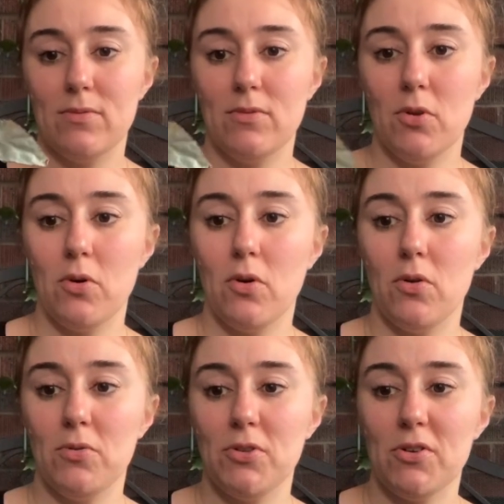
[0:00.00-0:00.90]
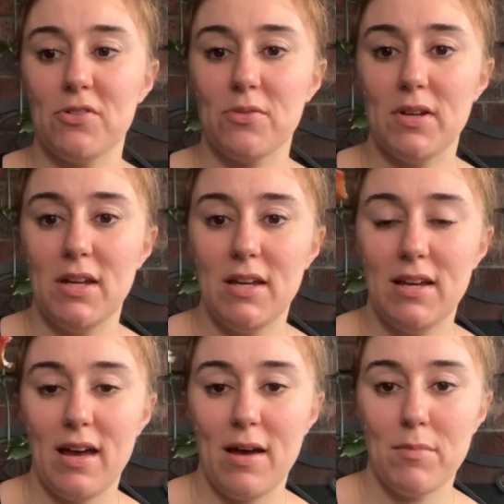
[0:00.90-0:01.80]
local
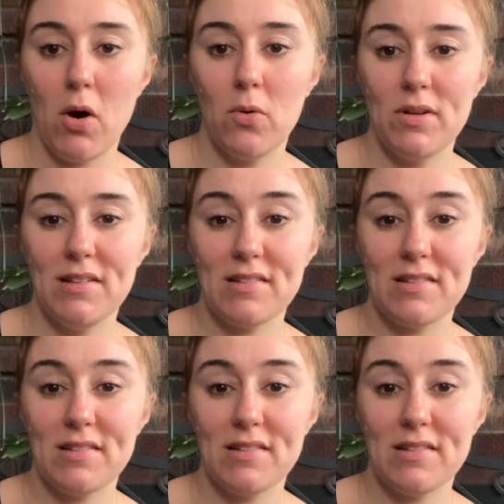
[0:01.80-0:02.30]
nursery at Mahoney's